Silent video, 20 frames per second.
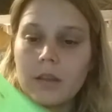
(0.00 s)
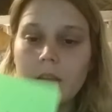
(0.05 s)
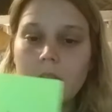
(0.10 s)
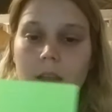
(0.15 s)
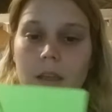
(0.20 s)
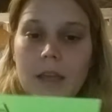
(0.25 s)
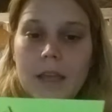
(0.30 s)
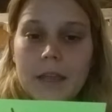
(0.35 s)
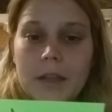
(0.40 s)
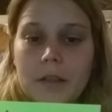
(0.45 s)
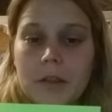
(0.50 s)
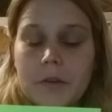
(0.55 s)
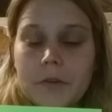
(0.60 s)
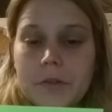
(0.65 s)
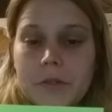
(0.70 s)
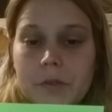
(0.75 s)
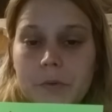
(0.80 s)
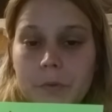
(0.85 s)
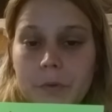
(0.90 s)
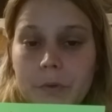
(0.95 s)
A
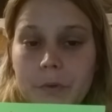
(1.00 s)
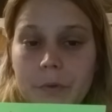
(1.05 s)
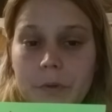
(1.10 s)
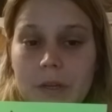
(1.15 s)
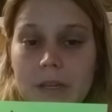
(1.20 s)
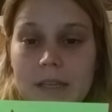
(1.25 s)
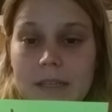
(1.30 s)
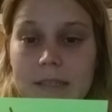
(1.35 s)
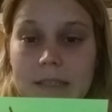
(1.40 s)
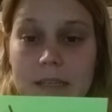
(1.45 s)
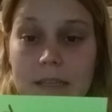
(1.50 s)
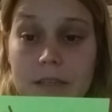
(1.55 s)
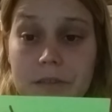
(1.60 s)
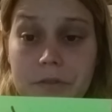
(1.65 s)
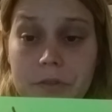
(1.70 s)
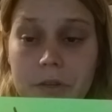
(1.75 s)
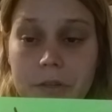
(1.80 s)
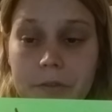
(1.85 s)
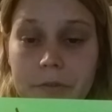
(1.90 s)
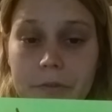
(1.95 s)
closed wound is an
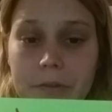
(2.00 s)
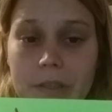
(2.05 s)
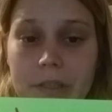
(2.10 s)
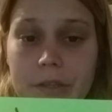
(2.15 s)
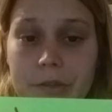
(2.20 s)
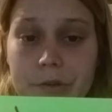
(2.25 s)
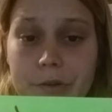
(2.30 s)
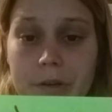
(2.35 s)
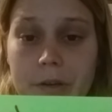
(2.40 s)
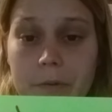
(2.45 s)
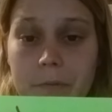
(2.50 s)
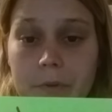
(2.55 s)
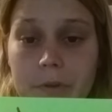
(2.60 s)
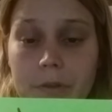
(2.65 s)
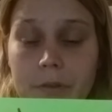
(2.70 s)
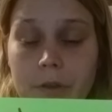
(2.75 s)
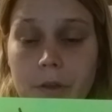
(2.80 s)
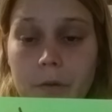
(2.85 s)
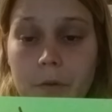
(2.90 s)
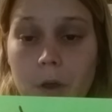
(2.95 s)
internal injury with
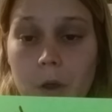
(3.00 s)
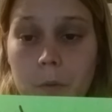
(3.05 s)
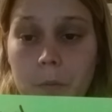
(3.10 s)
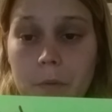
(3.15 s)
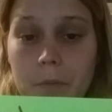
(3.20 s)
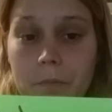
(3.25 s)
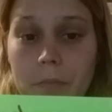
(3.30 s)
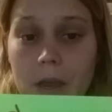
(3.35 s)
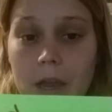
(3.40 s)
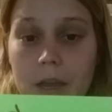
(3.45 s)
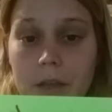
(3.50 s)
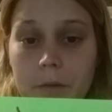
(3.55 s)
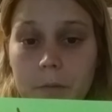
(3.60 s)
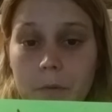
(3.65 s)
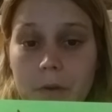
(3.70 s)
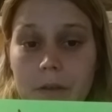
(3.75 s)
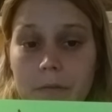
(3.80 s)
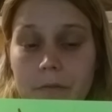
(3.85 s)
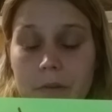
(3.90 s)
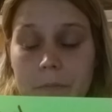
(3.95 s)
no open
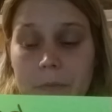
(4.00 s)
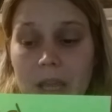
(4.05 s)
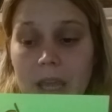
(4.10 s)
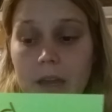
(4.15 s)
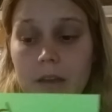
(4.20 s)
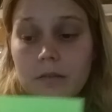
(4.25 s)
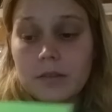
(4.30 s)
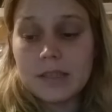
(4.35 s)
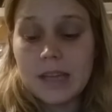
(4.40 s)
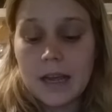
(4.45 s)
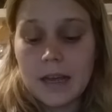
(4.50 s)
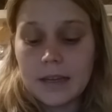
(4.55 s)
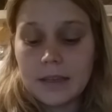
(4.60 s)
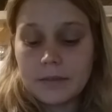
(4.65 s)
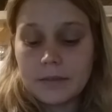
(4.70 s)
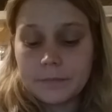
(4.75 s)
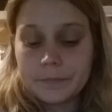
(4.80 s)
pathway from the outside.